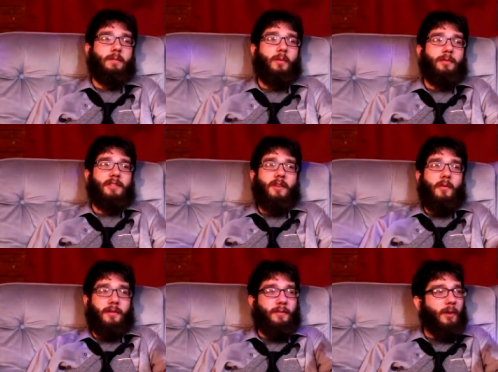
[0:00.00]
What was the
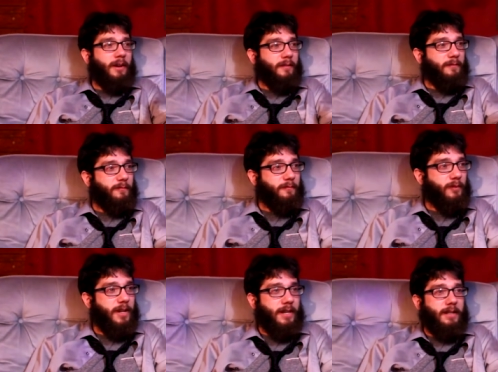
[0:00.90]
newest one?
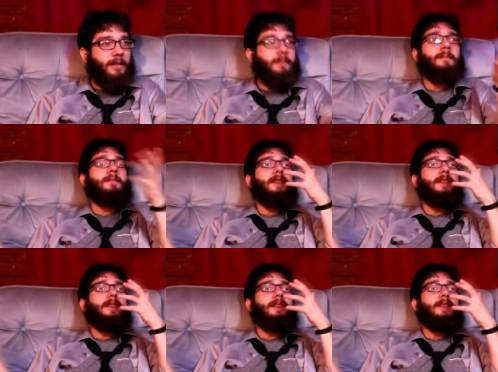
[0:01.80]
Frickin'